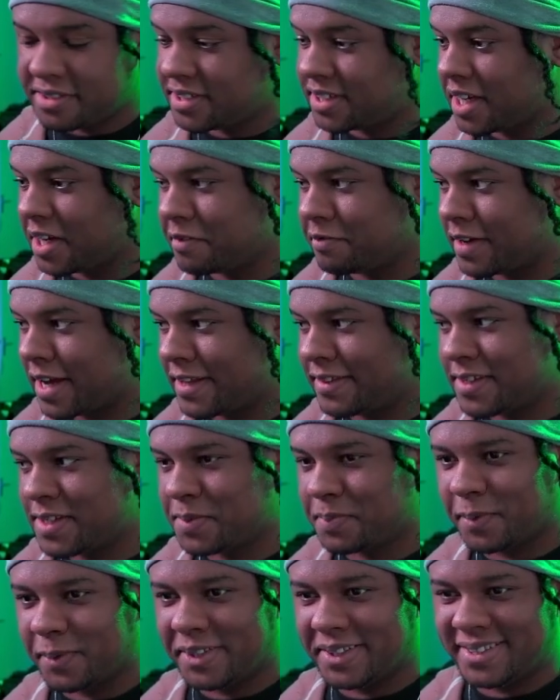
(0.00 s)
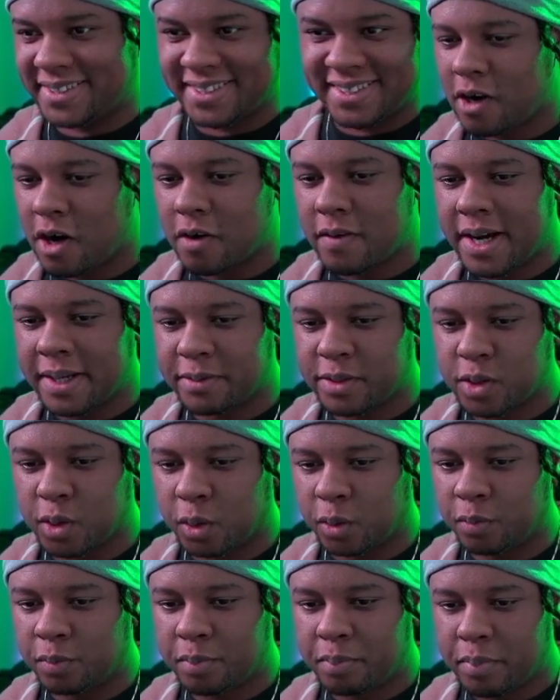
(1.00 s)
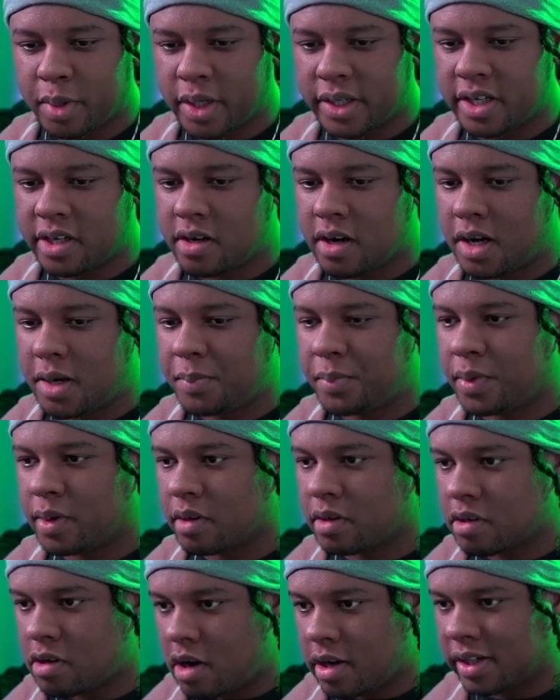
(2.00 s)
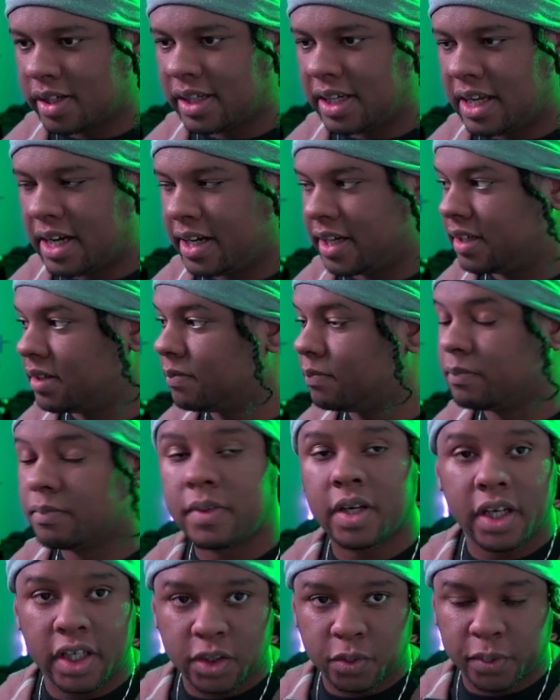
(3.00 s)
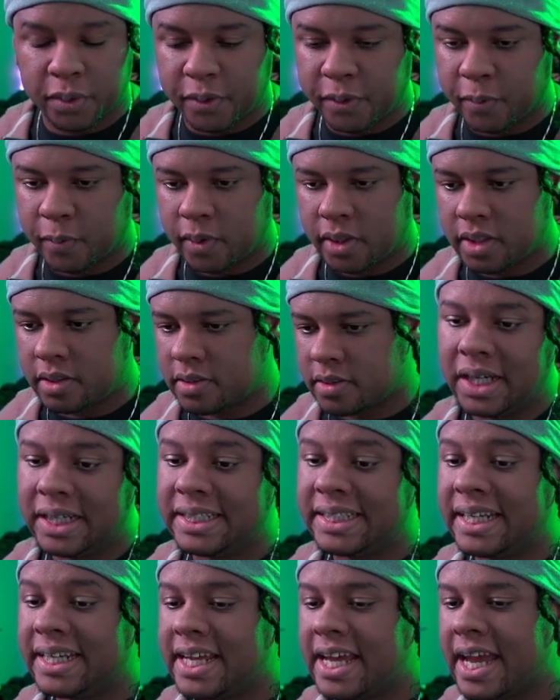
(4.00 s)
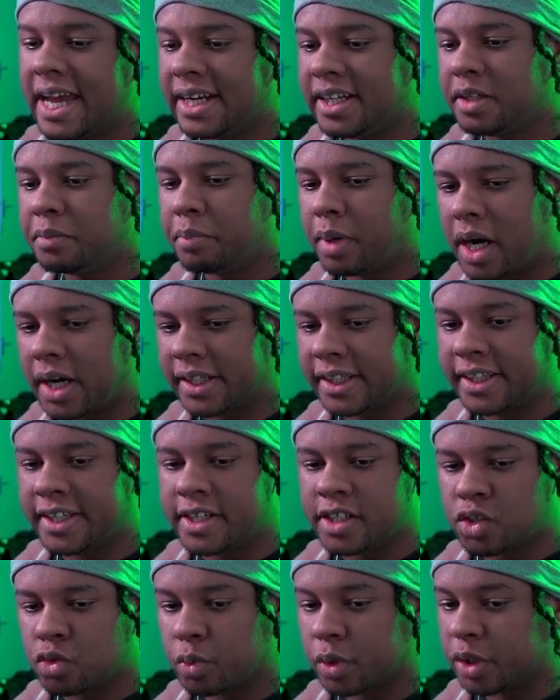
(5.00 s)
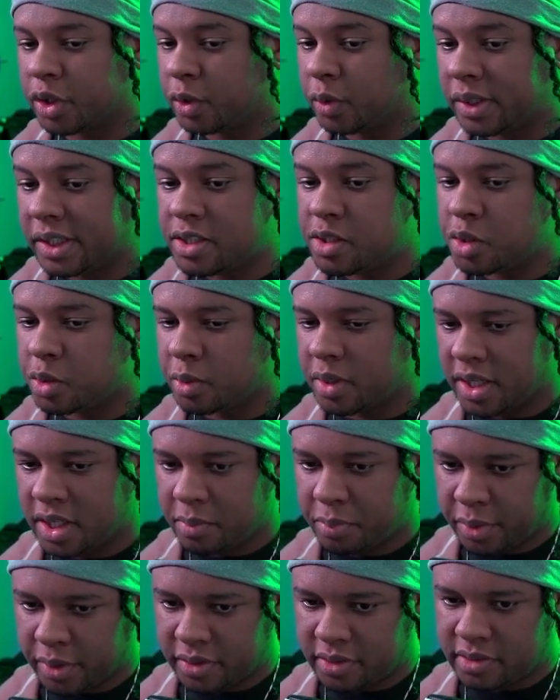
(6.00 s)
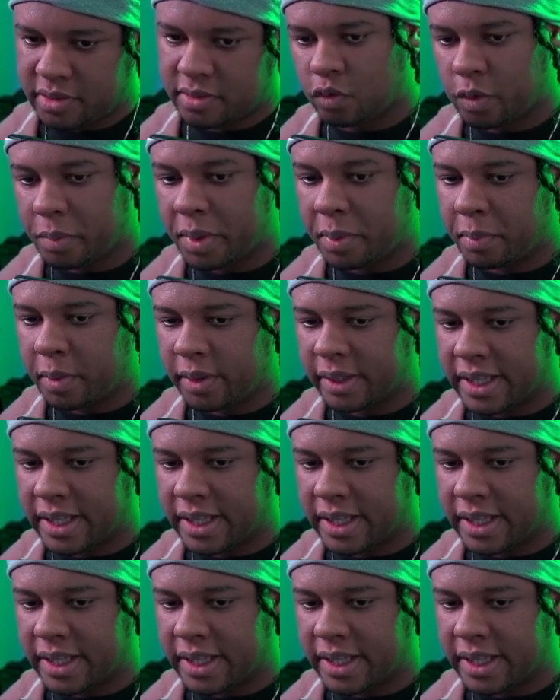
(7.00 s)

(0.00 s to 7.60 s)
save at this point. All right, so party comp, conga line is what you want. And then head and body is what you need to input. Remember